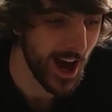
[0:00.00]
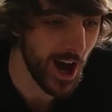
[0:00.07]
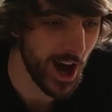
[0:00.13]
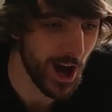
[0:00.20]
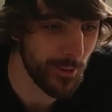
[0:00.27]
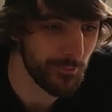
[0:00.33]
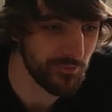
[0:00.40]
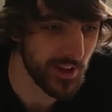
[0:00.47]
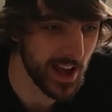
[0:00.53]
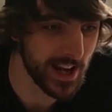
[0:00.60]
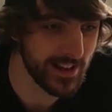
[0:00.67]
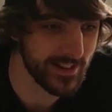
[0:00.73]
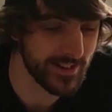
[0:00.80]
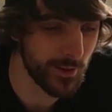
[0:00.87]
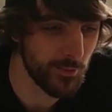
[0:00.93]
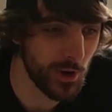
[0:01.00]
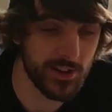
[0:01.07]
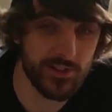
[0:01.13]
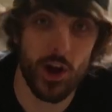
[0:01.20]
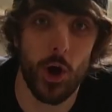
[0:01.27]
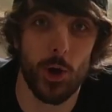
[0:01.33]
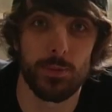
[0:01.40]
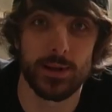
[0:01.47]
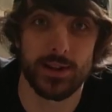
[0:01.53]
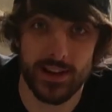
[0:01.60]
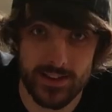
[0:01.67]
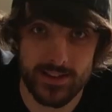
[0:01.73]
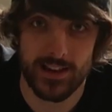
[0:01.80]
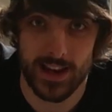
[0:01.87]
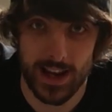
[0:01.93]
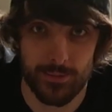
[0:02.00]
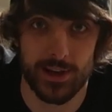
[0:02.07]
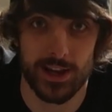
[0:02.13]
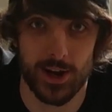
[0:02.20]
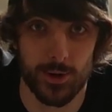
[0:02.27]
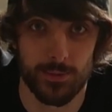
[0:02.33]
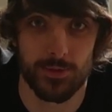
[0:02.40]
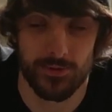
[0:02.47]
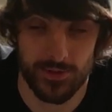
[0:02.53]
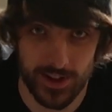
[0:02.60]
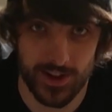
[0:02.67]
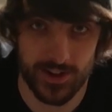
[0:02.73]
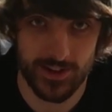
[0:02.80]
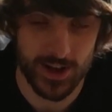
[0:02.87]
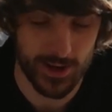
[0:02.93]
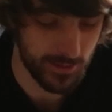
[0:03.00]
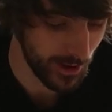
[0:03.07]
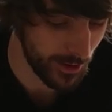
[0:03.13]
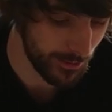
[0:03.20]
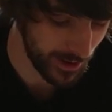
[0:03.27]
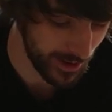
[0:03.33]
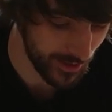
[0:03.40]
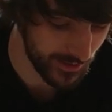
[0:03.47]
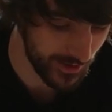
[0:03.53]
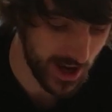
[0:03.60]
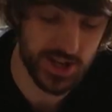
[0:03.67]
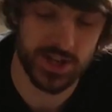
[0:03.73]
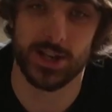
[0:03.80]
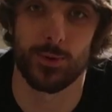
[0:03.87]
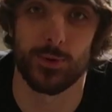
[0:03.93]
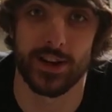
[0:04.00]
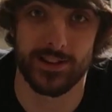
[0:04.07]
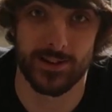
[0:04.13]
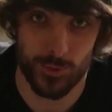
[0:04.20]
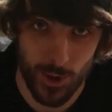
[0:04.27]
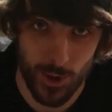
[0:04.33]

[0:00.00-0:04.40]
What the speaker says: And in some ways, I hope he doesn't let me help fit the turbo because I actually want it to